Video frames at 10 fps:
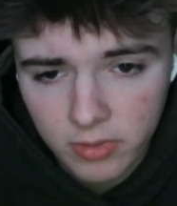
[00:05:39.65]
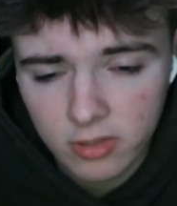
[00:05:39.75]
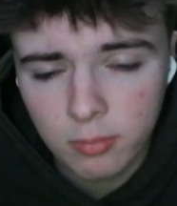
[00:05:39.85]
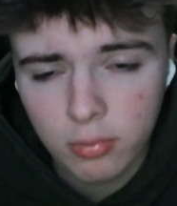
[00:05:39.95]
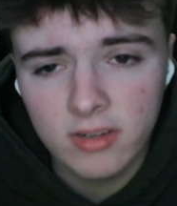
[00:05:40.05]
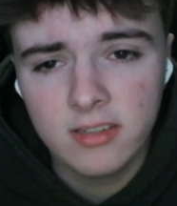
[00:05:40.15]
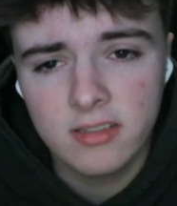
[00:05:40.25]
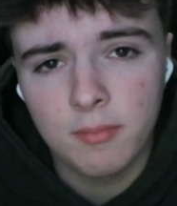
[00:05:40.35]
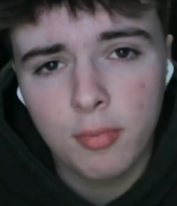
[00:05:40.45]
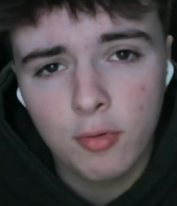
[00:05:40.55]
because price
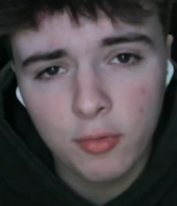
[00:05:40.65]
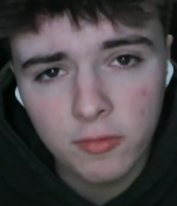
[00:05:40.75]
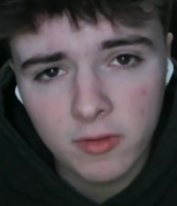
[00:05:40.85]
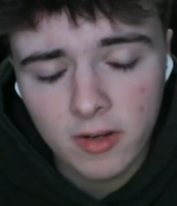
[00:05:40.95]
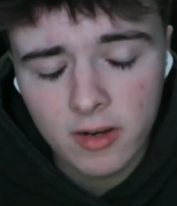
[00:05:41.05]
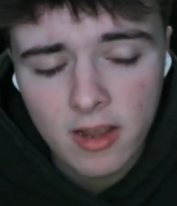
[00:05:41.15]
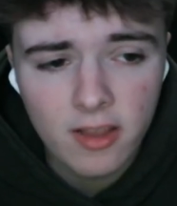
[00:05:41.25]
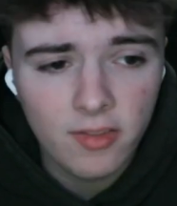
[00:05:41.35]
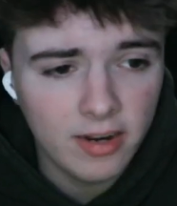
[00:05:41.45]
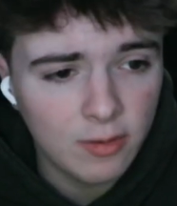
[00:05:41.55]
hasn't proven
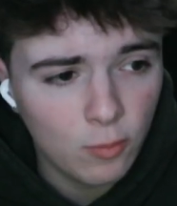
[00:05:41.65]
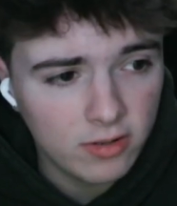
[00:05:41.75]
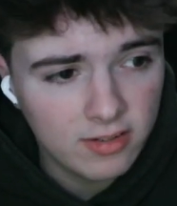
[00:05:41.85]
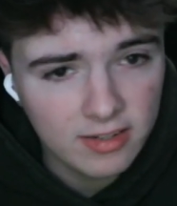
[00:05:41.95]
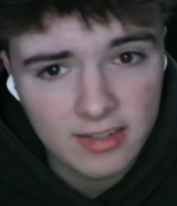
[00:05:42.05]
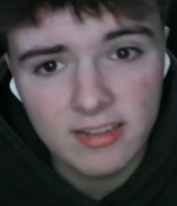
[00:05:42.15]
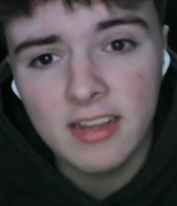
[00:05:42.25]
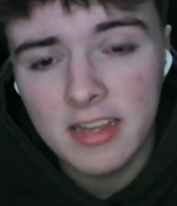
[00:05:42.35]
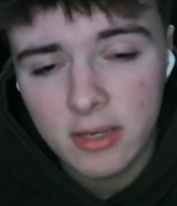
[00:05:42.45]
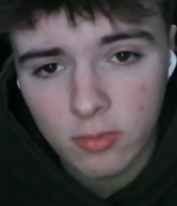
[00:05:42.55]
that it wants to
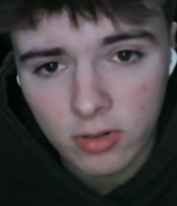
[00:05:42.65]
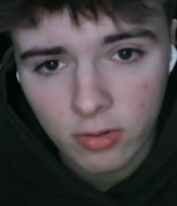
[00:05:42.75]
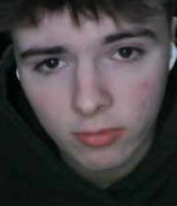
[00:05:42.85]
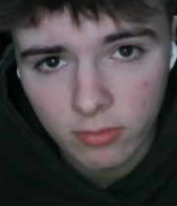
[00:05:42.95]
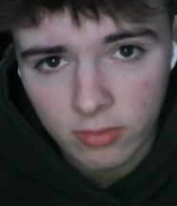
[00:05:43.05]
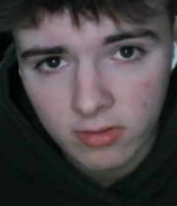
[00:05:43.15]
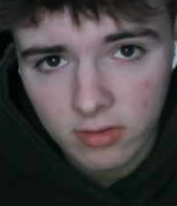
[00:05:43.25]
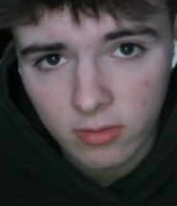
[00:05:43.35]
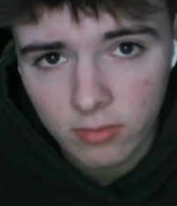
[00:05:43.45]
continue to go through the zone.